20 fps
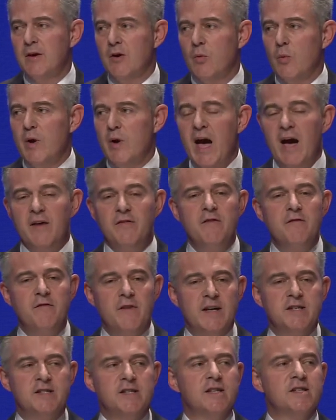We have
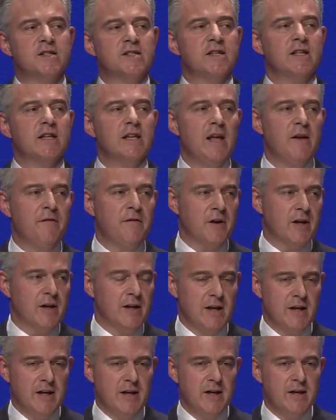invested
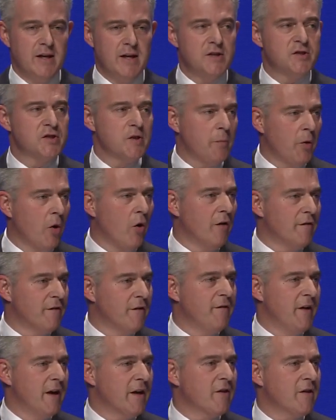significantly in support for
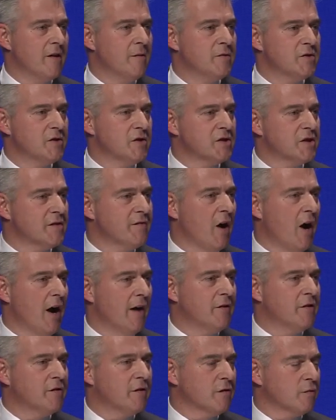victims and
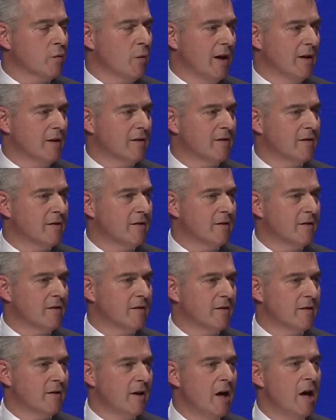survivors as well,
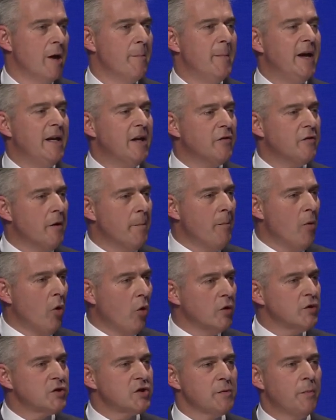meaning that
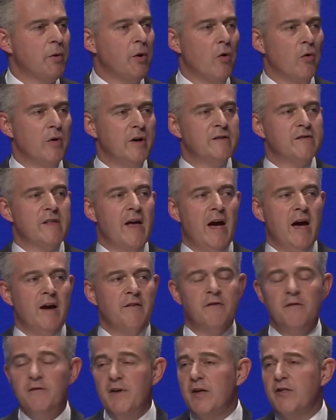more support is there
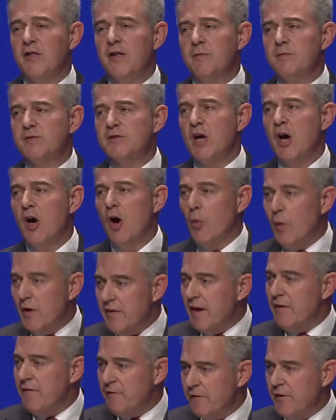for victims when
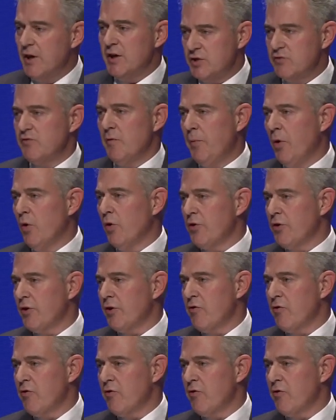they first report a